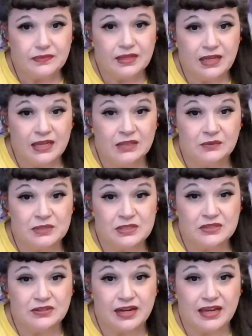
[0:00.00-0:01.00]
It was
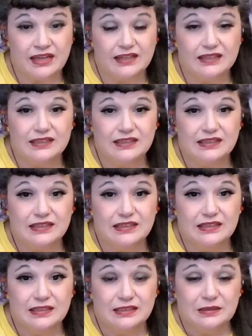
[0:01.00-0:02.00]
great
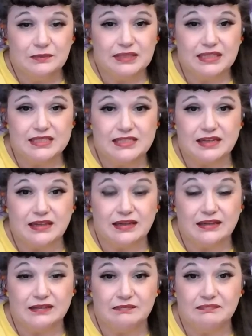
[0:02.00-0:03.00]
because
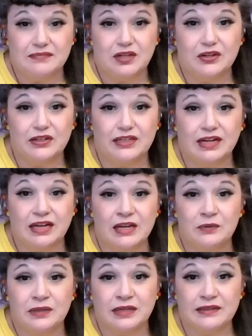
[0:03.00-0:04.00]
her and I
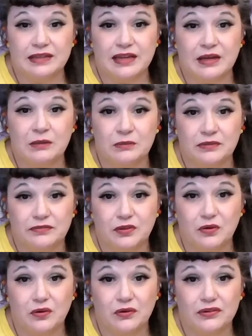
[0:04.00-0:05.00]
were at the helm of the
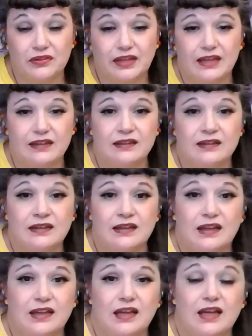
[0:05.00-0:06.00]
whole thing,
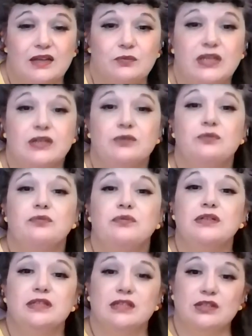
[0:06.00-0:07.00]
and we could
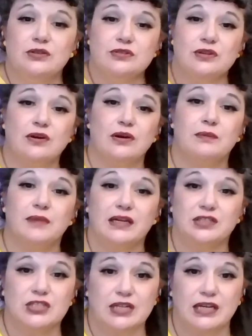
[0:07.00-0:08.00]
really use our
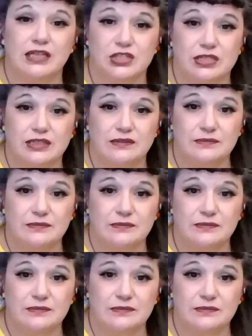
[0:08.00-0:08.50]
imagination.